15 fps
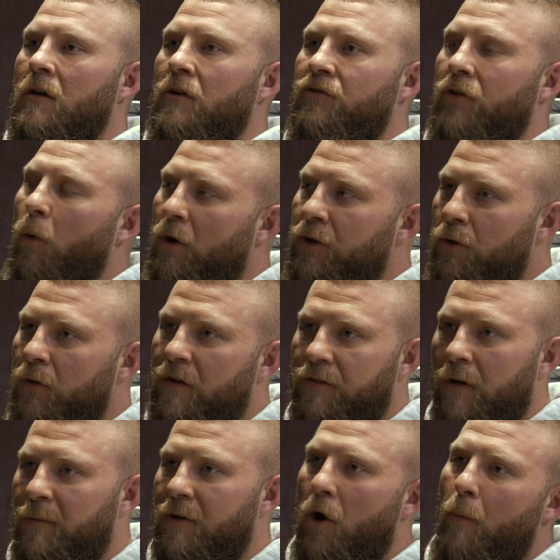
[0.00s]
So we're doing
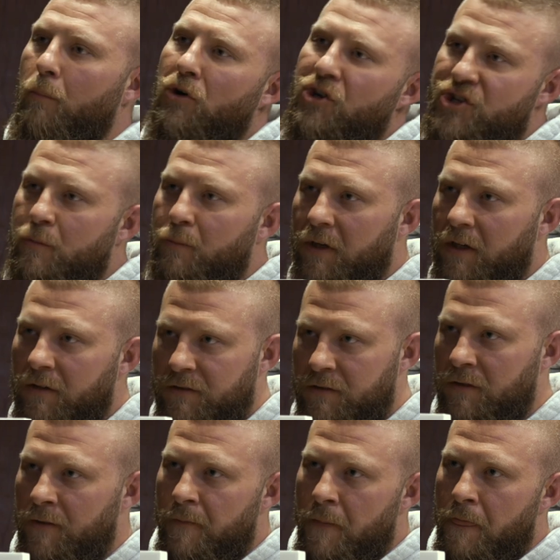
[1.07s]
something called Pushing Peaks.